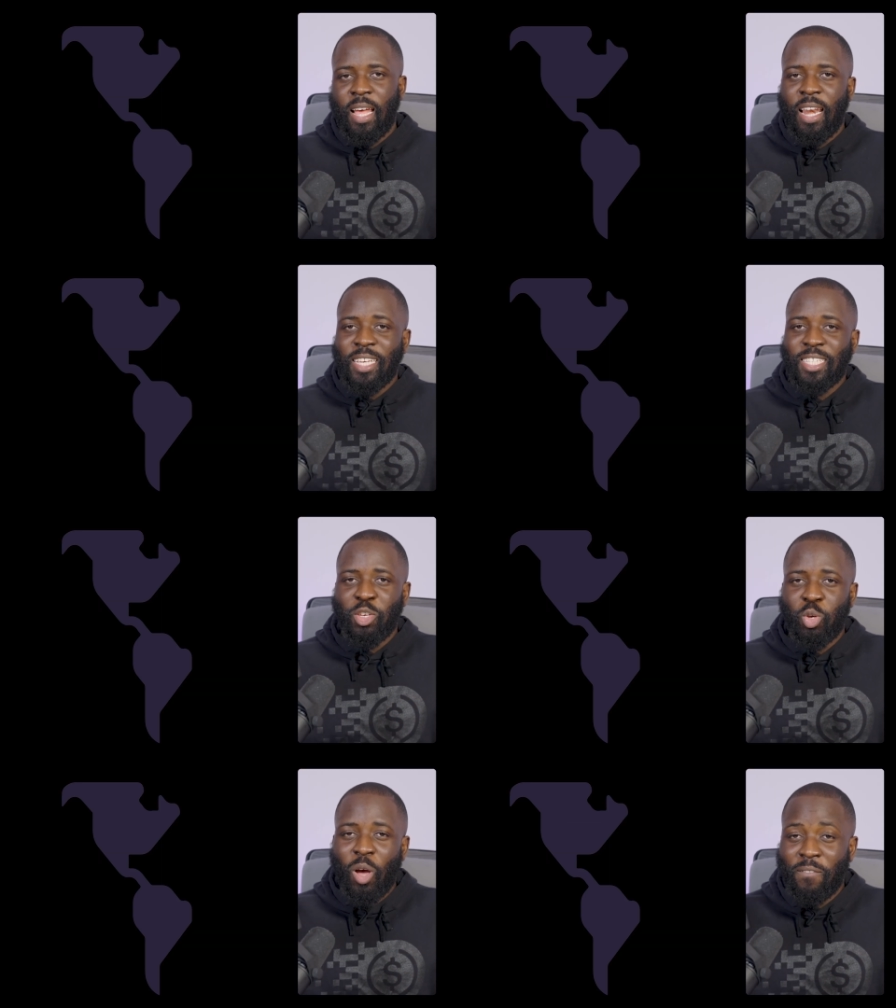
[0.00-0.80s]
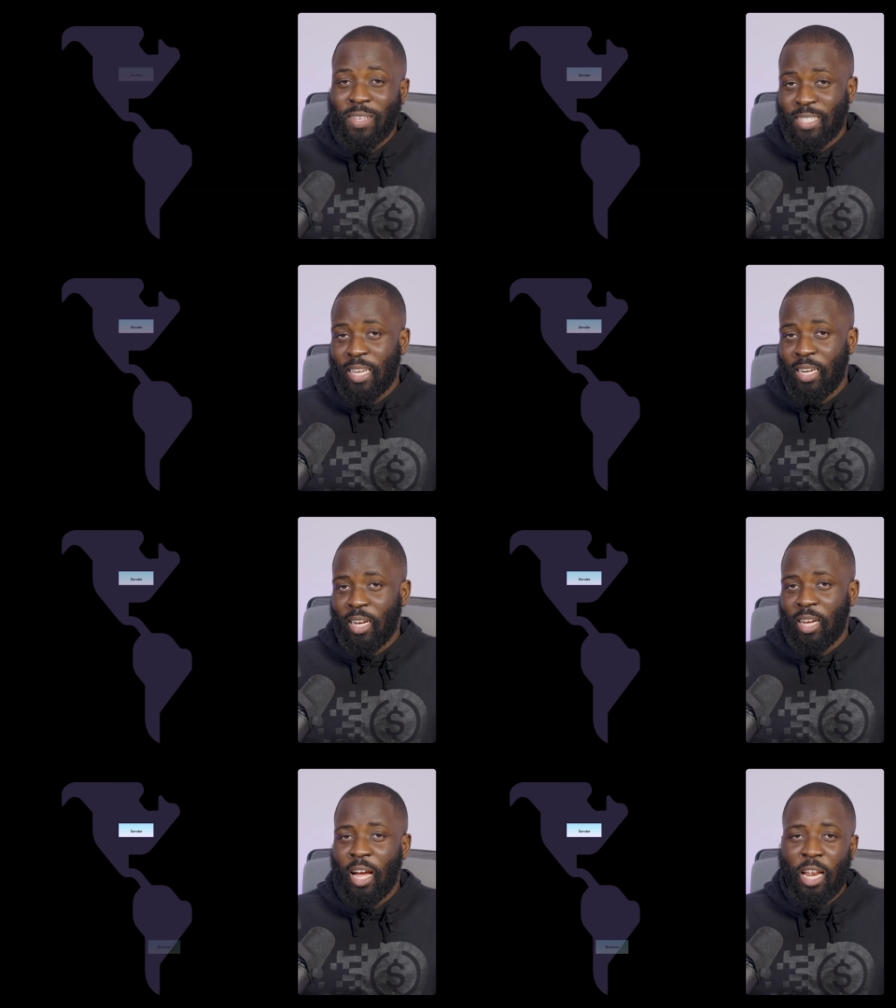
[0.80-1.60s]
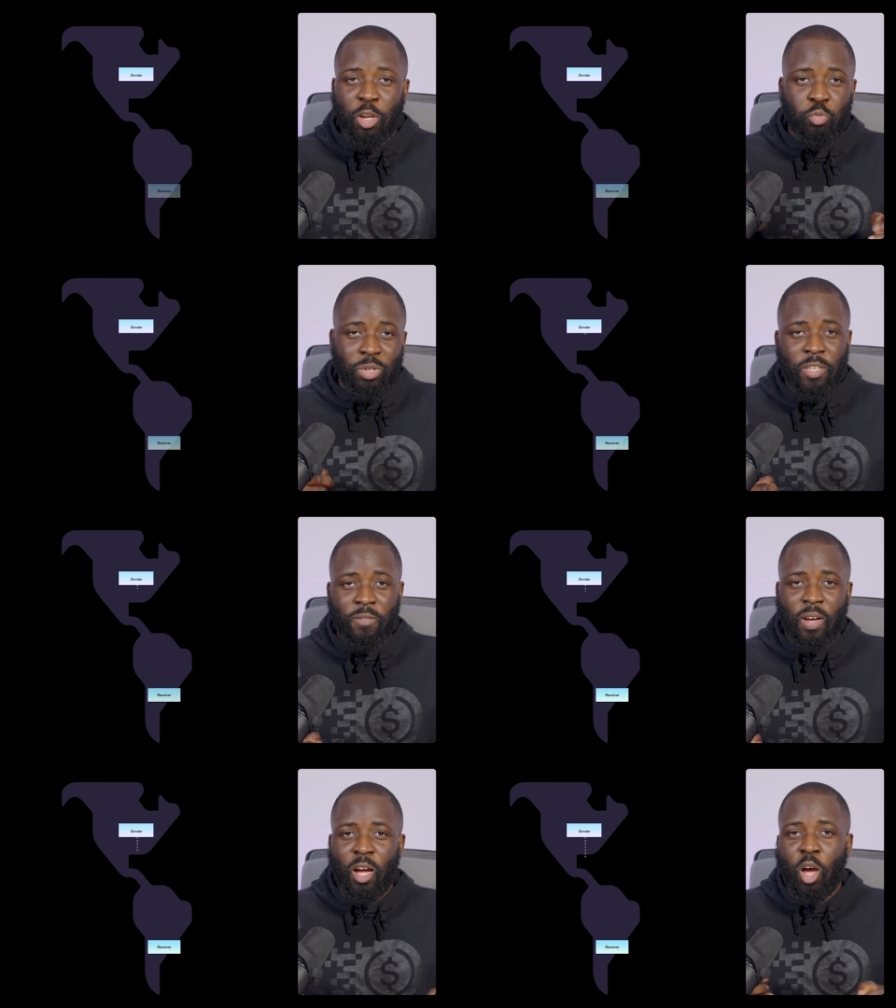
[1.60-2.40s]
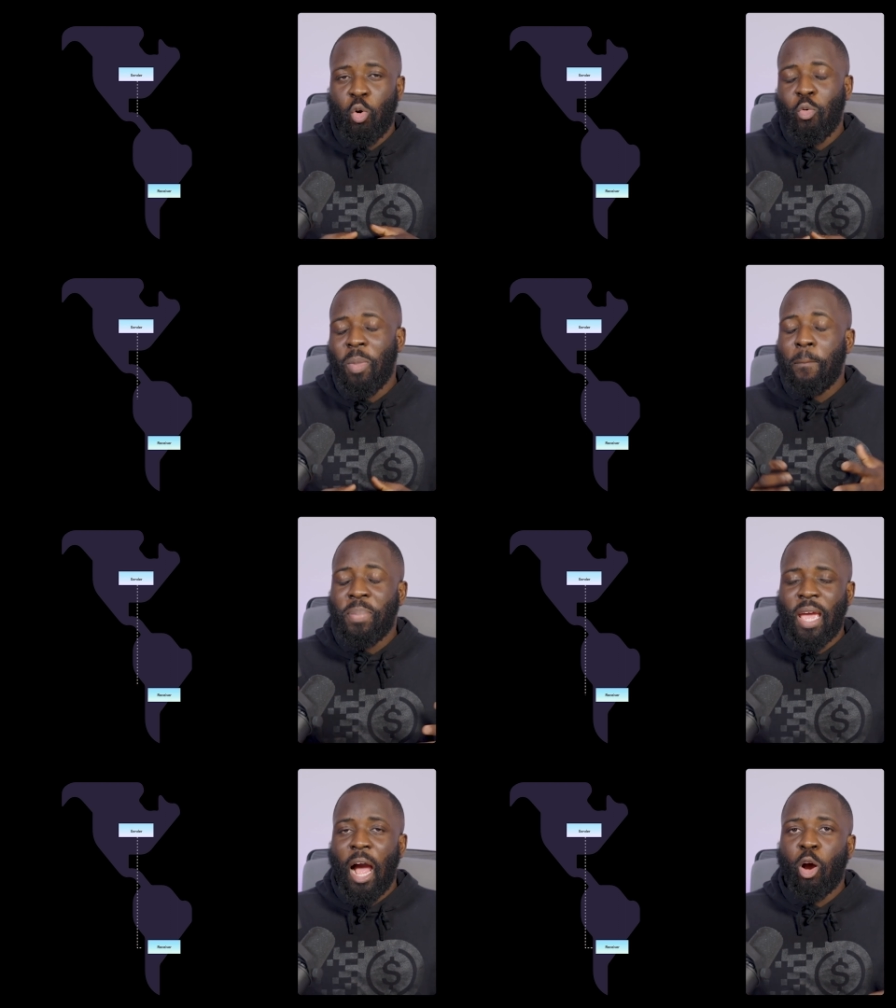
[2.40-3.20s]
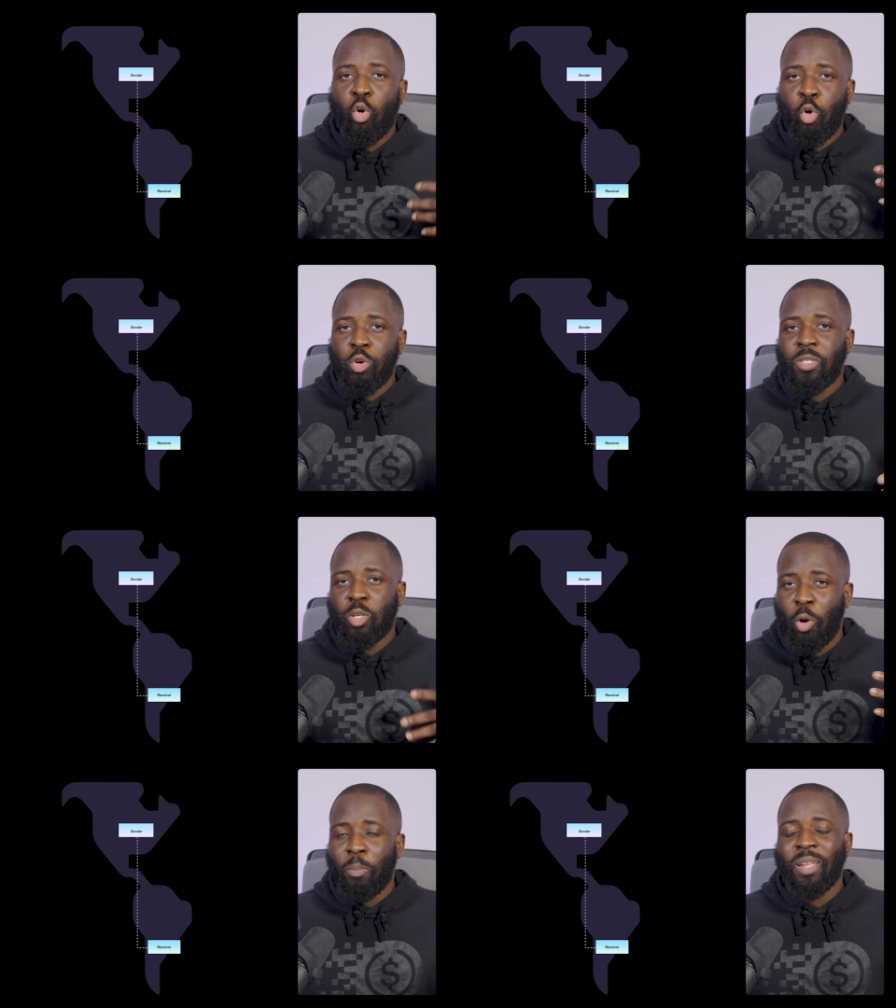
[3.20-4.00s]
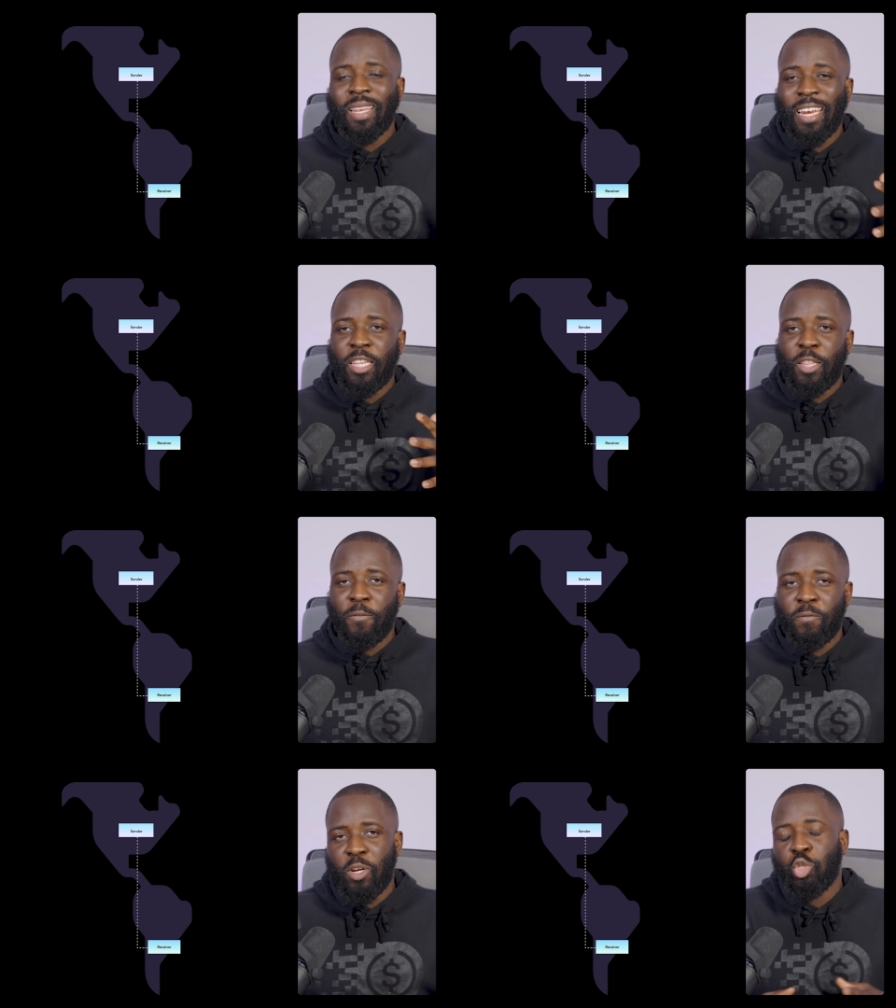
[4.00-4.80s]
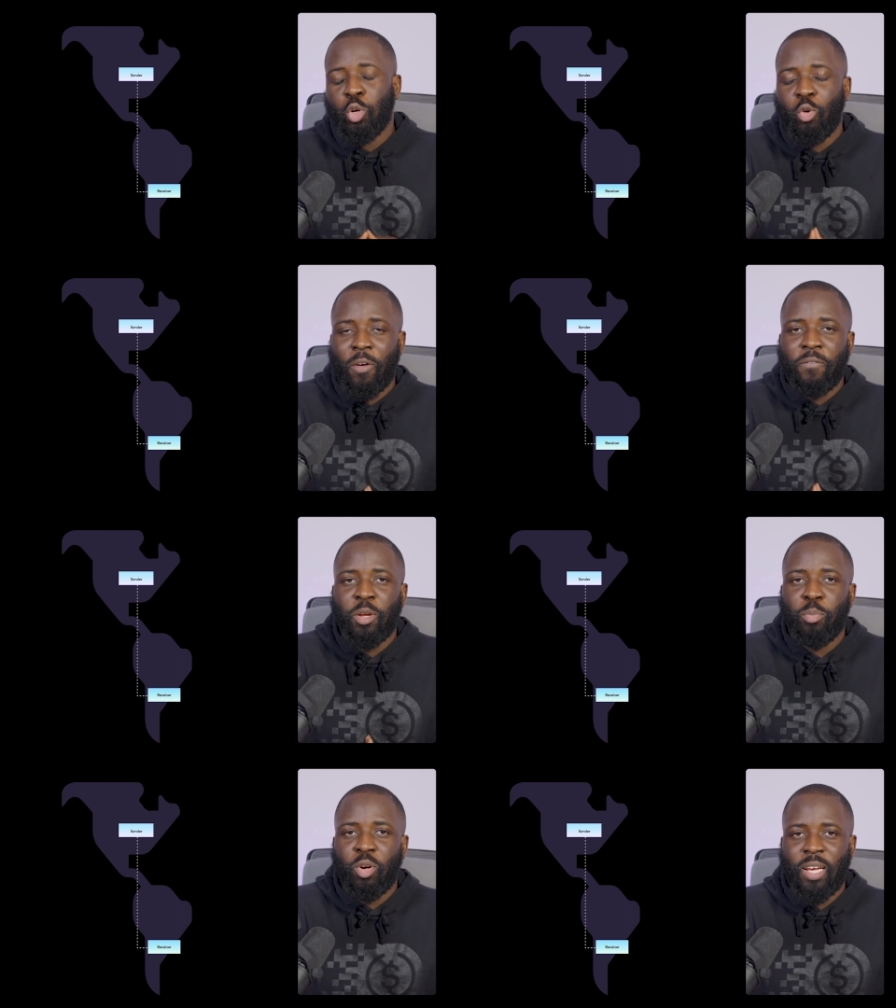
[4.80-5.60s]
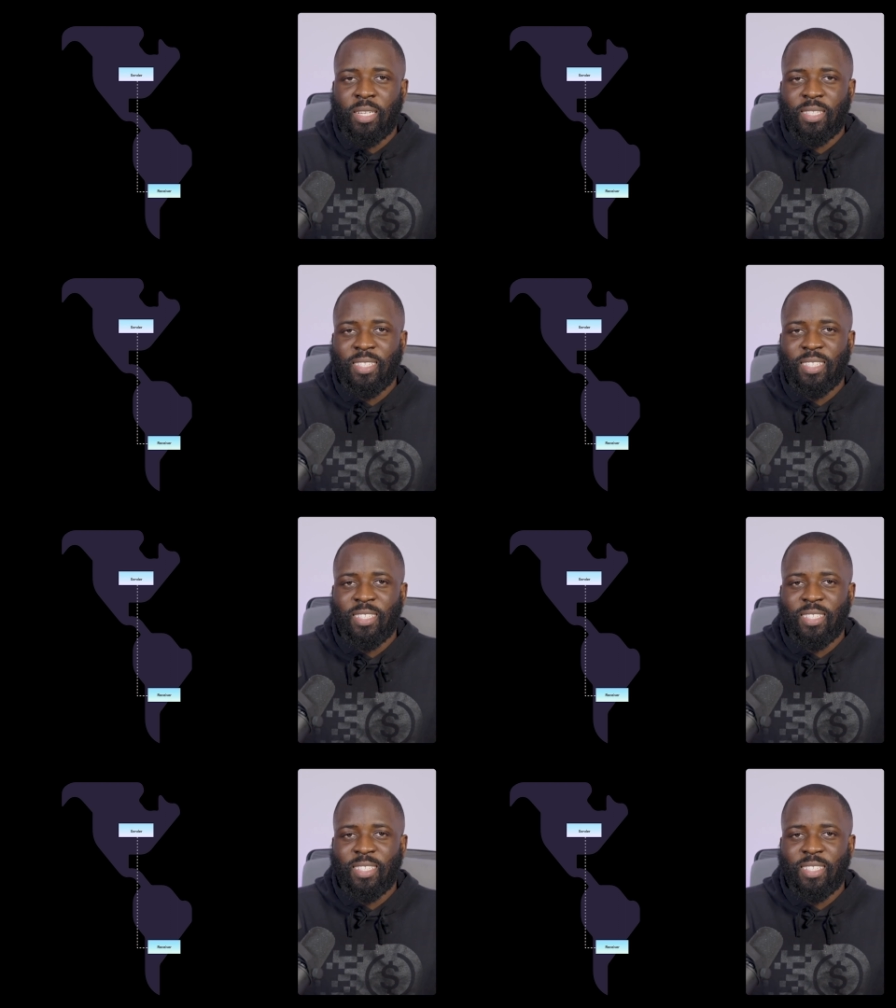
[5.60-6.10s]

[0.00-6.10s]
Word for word: Let's say you have a sender and a receiver who might be across completely different geographic borders.